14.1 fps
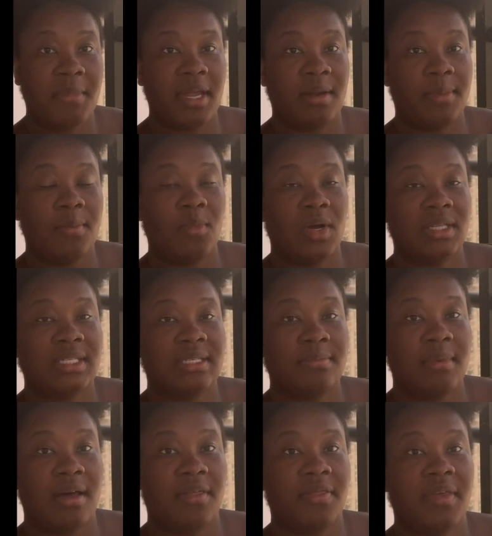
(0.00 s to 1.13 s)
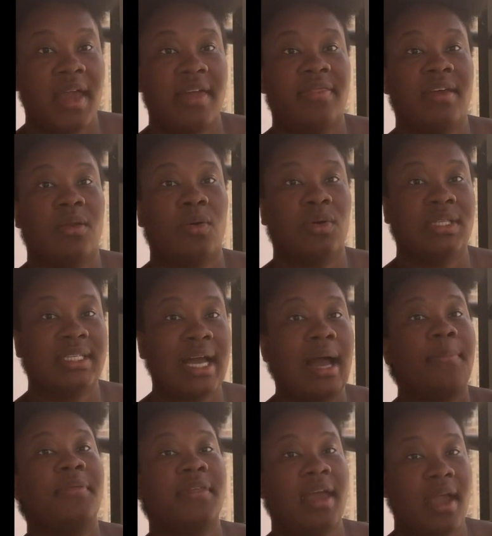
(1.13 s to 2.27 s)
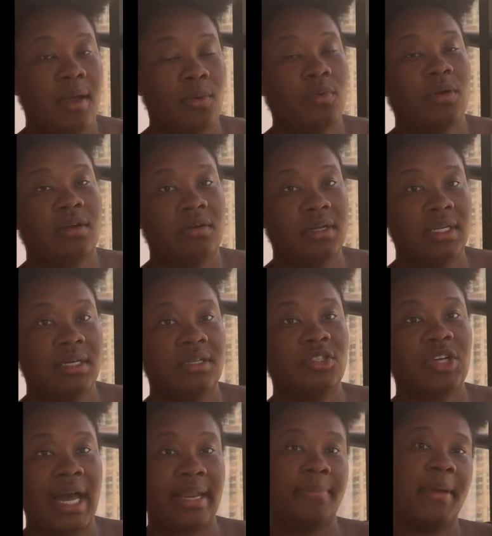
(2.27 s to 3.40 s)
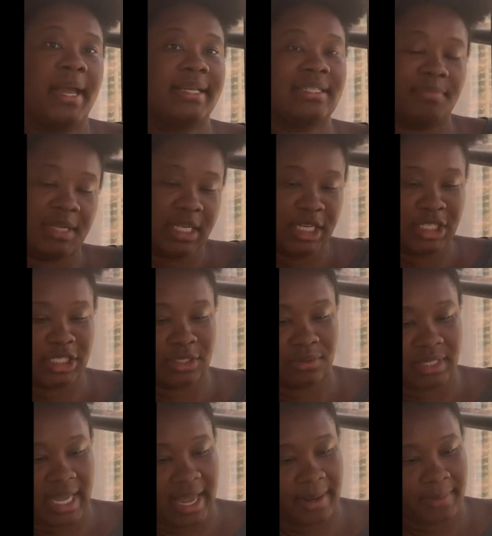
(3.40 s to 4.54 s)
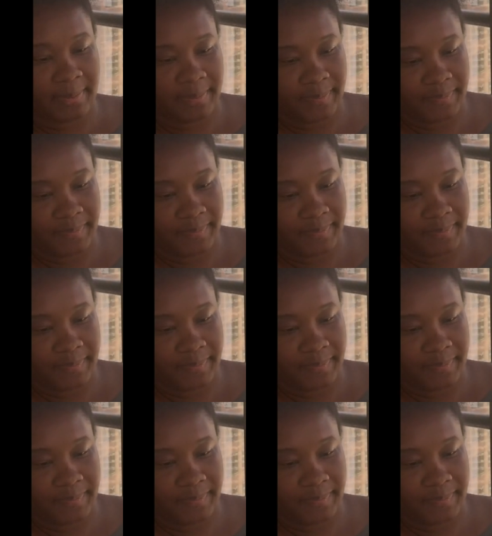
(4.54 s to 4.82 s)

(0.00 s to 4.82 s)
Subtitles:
minimum once a month, and then on top of that, we're going to try to pay some additional debt.